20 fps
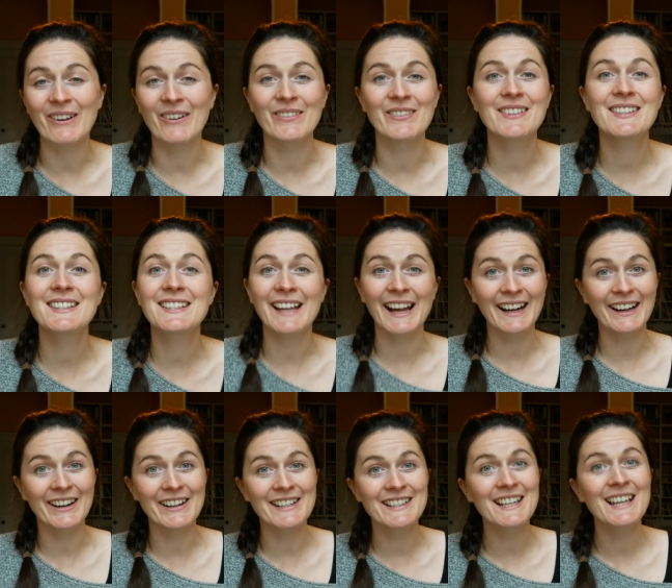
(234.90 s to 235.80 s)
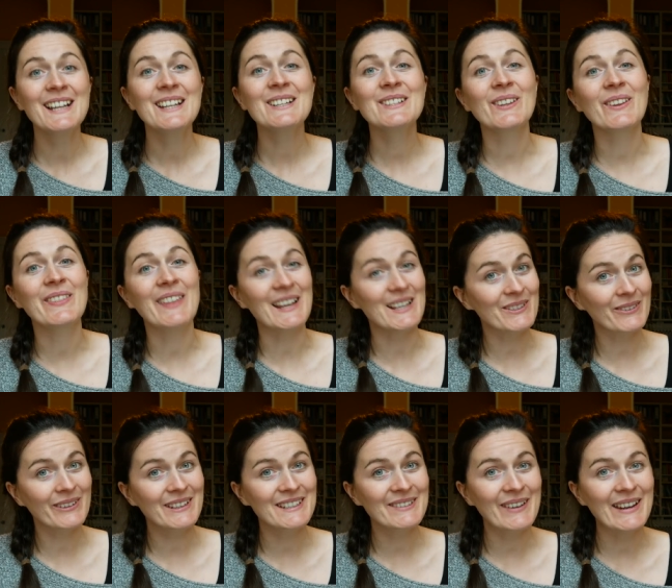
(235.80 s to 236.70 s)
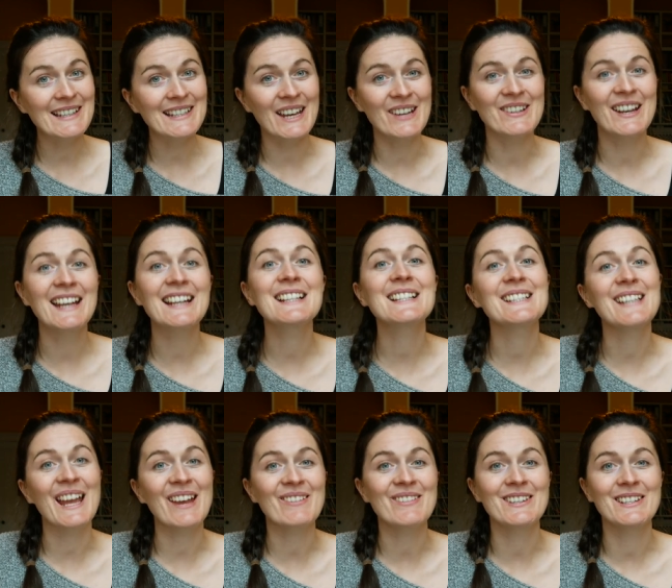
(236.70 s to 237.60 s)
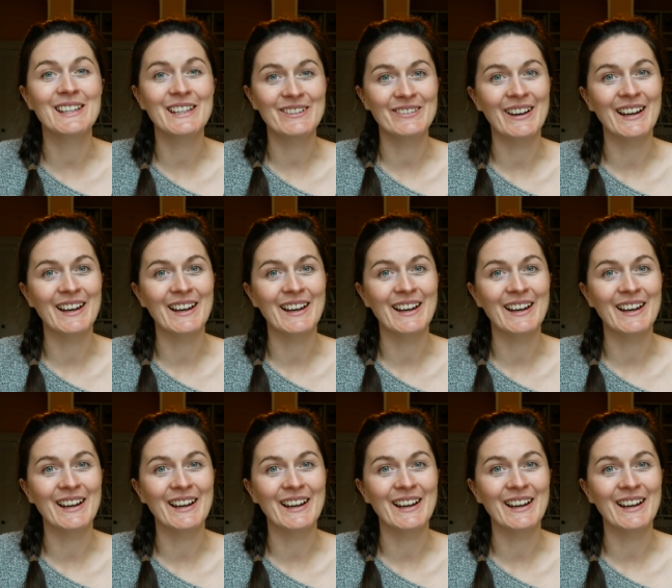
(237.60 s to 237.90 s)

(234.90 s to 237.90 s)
of stickers, so this one went down exceptionally